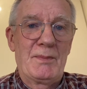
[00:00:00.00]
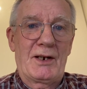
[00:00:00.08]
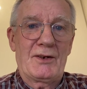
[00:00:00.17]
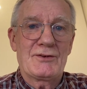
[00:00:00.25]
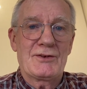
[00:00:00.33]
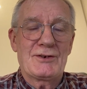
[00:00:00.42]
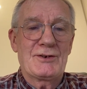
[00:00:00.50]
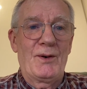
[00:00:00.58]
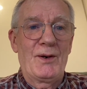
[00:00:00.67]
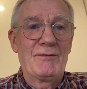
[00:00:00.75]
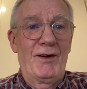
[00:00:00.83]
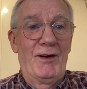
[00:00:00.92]
because they're
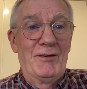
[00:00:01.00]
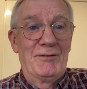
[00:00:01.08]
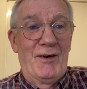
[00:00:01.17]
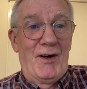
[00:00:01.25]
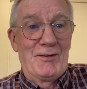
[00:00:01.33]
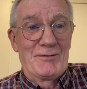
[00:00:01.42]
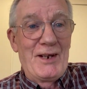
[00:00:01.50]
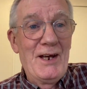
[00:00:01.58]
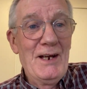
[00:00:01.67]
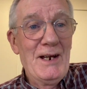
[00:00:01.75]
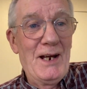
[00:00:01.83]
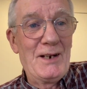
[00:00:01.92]
so involved
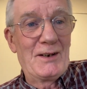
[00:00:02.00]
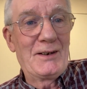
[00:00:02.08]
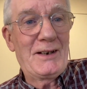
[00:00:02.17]
in